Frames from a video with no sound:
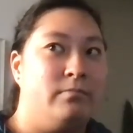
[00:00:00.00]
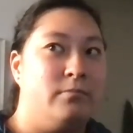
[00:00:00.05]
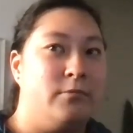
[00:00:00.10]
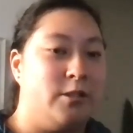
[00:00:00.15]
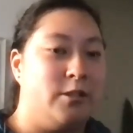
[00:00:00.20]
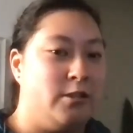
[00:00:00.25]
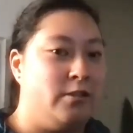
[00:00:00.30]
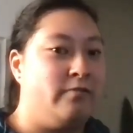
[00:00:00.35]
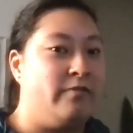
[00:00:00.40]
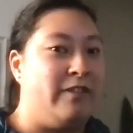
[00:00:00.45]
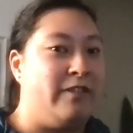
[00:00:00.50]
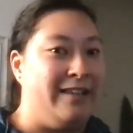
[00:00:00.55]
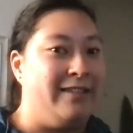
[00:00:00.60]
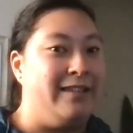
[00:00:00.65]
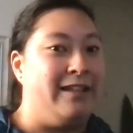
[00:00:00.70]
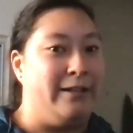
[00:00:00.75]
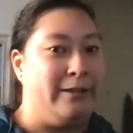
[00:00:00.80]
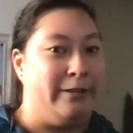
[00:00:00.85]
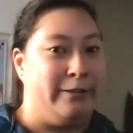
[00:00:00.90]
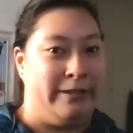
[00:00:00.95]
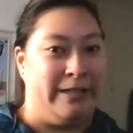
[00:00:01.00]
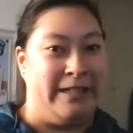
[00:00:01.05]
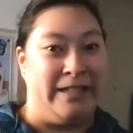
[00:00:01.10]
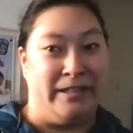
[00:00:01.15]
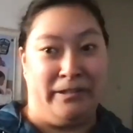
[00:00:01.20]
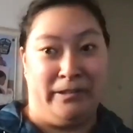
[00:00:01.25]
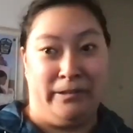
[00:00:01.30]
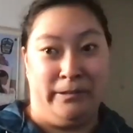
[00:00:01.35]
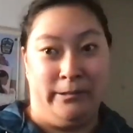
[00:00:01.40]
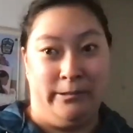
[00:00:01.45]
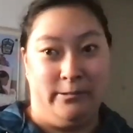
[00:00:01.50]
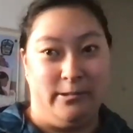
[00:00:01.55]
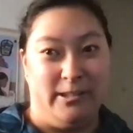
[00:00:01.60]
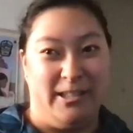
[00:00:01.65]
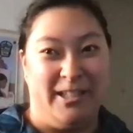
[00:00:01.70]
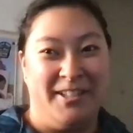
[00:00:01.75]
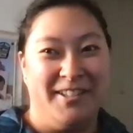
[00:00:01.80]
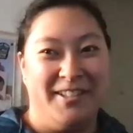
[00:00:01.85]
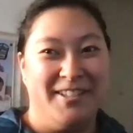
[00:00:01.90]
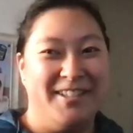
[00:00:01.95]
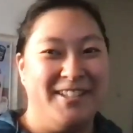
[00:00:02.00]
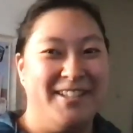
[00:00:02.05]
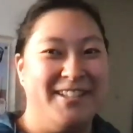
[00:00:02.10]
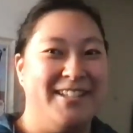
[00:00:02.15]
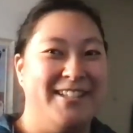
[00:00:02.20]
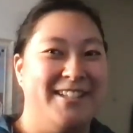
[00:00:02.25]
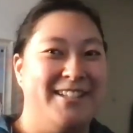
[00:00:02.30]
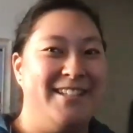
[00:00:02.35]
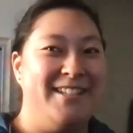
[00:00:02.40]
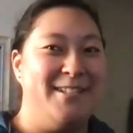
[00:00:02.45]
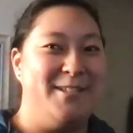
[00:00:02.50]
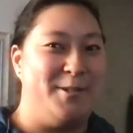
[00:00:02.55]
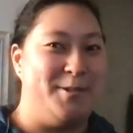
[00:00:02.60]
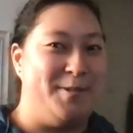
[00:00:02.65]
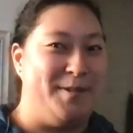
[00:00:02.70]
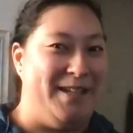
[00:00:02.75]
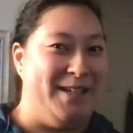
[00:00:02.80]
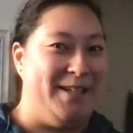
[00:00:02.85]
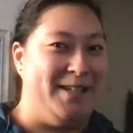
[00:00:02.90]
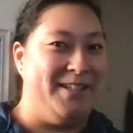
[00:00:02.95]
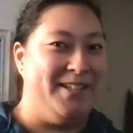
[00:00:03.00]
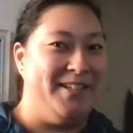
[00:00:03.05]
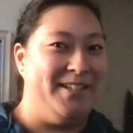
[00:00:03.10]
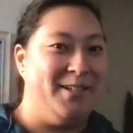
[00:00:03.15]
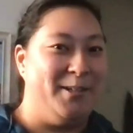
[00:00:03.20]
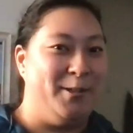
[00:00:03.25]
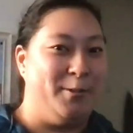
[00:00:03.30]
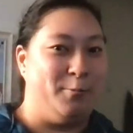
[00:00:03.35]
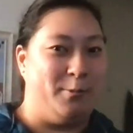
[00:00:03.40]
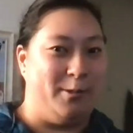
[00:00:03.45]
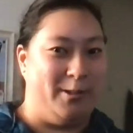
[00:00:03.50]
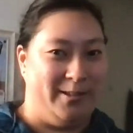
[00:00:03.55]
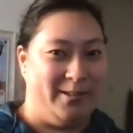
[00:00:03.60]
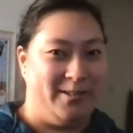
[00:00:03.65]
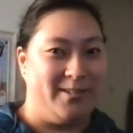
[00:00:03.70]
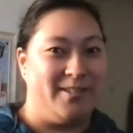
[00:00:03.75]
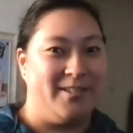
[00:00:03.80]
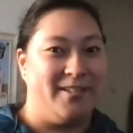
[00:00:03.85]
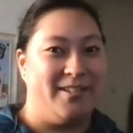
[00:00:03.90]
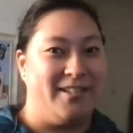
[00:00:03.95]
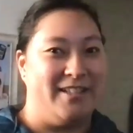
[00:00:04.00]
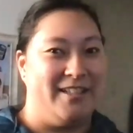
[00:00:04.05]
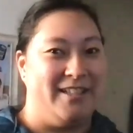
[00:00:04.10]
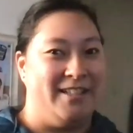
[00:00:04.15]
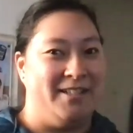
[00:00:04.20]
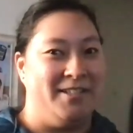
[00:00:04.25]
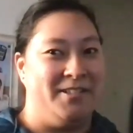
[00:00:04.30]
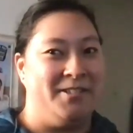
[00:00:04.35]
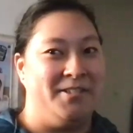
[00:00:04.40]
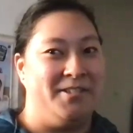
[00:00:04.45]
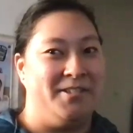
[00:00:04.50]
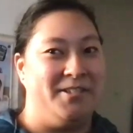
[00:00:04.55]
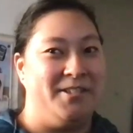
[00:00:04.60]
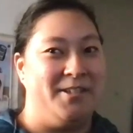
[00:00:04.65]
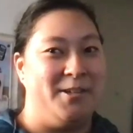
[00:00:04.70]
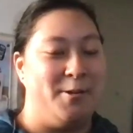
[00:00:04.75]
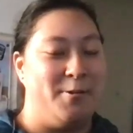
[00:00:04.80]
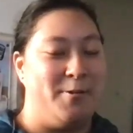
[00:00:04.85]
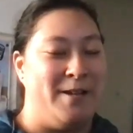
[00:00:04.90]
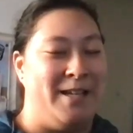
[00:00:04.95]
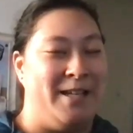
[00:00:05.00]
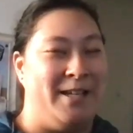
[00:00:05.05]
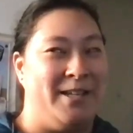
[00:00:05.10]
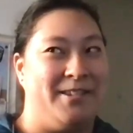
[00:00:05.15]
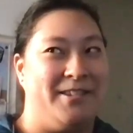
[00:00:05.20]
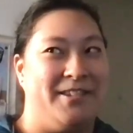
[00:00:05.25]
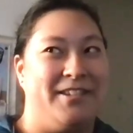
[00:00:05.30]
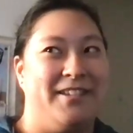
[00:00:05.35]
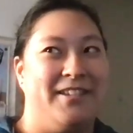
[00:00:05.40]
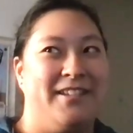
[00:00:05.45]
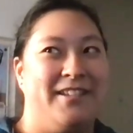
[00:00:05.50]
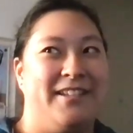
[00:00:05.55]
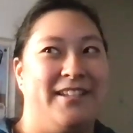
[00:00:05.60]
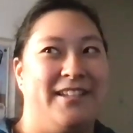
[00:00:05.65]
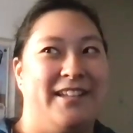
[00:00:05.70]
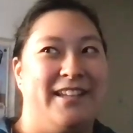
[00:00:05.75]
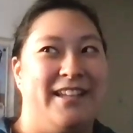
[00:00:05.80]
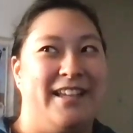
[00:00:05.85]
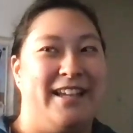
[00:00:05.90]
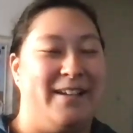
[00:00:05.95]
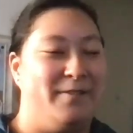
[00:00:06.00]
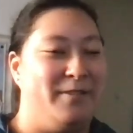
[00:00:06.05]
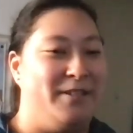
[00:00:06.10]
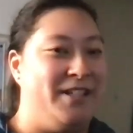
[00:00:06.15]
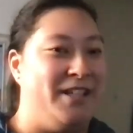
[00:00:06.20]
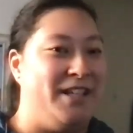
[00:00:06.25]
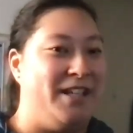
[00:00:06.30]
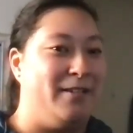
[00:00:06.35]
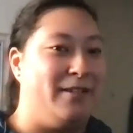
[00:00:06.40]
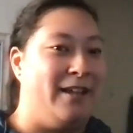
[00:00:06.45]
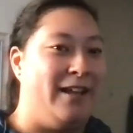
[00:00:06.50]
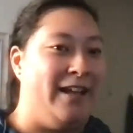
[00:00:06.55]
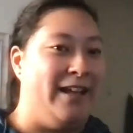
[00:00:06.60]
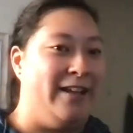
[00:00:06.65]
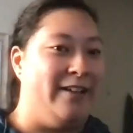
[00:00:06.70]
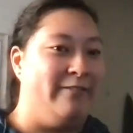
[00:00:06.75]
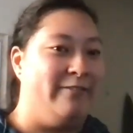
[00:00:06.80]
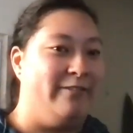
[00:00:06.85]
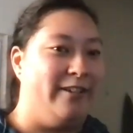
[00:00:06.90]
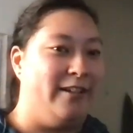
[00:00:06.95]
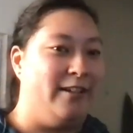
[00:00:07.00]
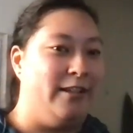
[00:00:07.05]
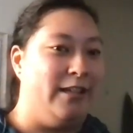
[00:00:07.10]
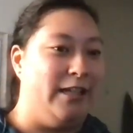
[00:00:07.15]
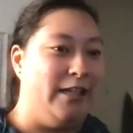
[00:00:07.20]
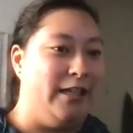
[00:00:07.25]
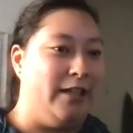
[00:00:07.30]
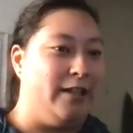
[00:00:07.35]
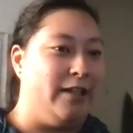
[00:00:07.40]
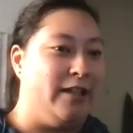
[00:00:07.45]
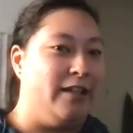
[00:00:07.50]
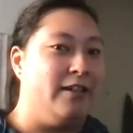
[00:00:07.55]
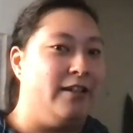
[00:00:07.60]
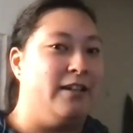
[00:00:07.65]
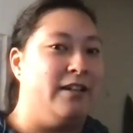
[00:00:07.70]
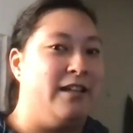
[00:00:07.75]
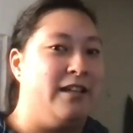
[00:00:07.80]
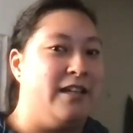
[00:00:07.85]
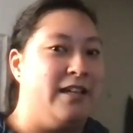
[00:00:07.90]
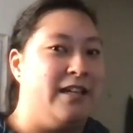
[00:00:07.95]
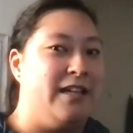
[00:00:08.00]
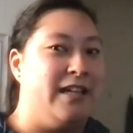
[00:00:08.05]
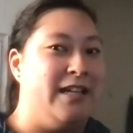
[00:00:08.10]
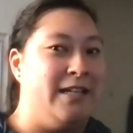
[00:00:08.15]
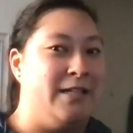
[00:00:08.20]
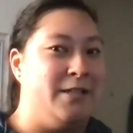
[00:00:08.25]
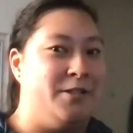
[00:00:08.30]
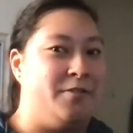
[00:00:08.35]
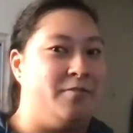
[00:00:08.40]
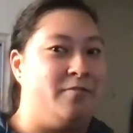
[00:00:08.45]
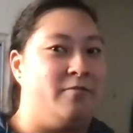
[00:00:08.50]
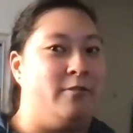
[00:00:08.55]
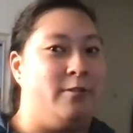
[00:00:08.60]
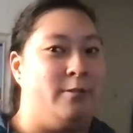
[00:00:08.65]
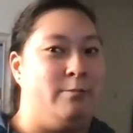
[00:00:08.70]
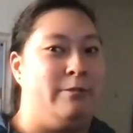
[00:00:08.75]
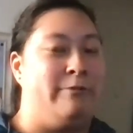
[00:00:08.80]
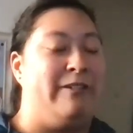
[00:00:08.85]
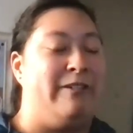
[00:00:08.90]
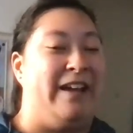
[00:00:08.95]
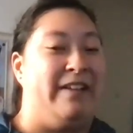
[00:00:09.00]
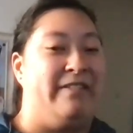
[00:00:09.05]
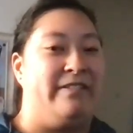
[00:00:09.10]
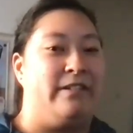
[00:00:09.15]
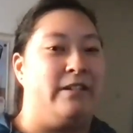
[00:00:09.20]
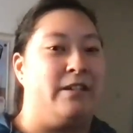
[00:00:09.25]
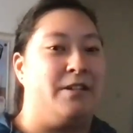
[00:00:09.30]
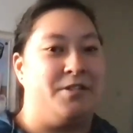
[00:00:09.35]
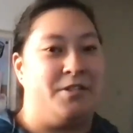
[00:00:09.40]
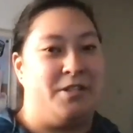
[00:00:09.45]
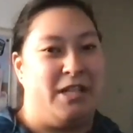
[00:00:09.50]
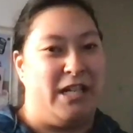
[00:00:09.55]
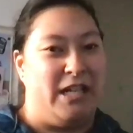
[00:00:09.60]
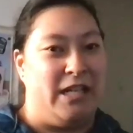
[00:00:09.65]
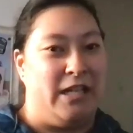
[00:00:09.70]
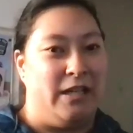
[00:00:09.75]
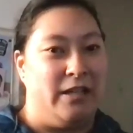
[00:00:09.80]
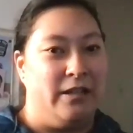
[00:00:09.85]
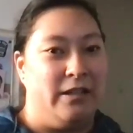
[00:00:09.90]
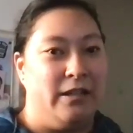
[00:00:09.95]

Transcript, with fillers: just the fact that you're here doing your work and doing everyday life, I think, is a form of advocacy.